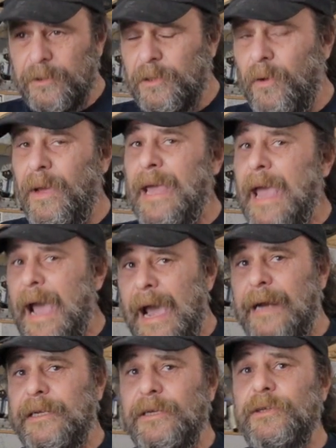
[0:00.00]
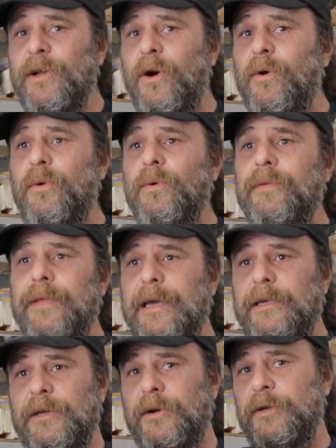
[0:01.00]
So how do you know
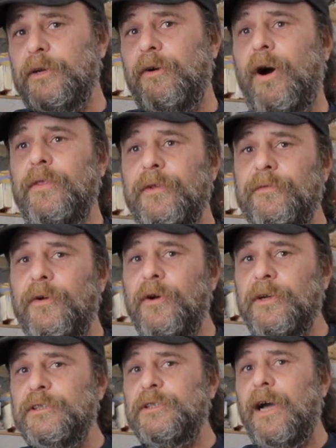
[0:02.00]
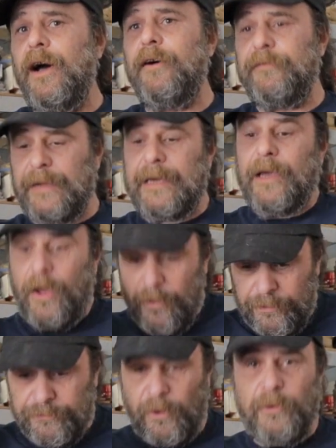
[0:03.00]
that, you know, you're on the verge of like
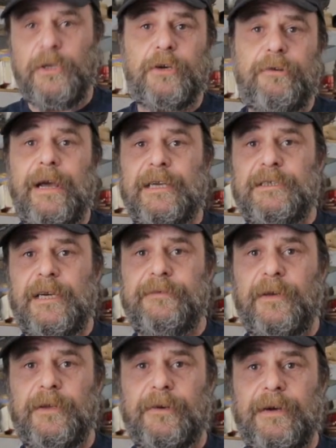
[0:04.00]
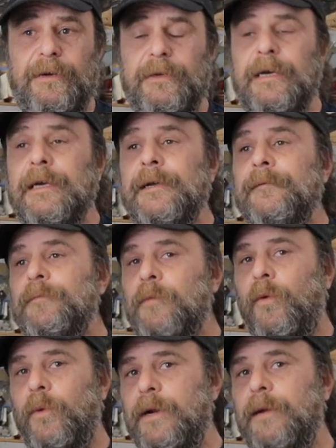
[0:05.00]
throwing your crankshaft on the ground?
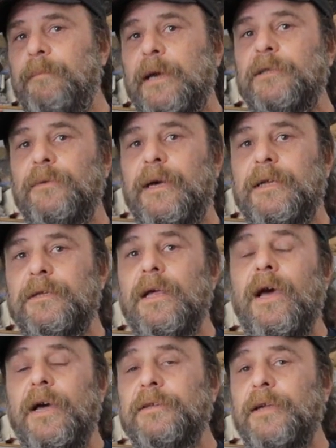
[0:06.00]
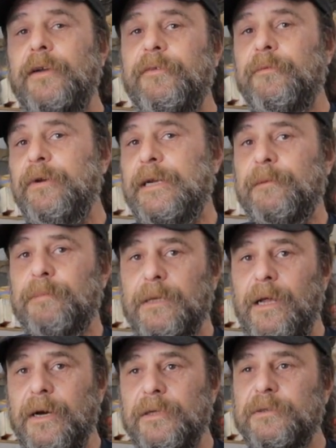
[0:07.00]
Well, one of the best ways, aside from reading
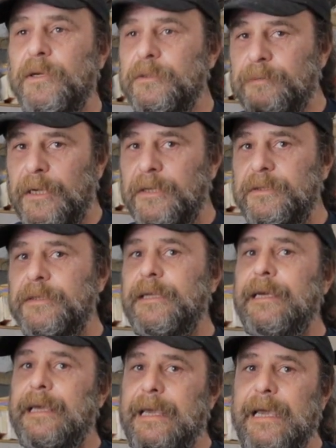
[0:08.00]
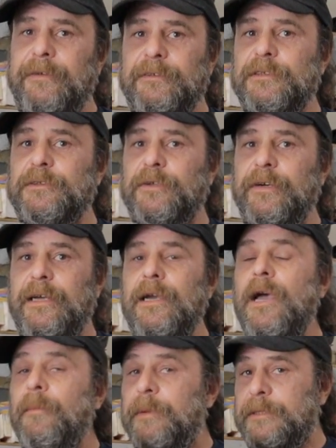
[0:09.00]
plugs, because plugs will tell you half the
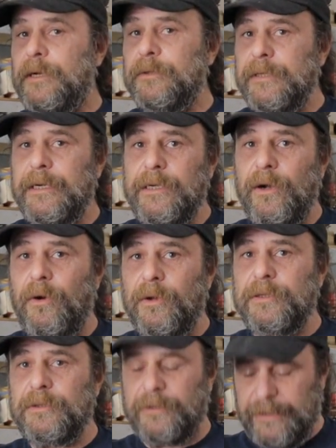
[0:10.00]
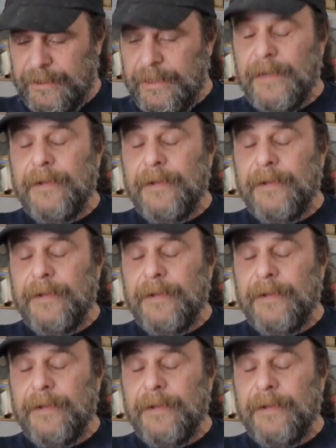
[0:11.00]
story, but they don't tell you the whole story,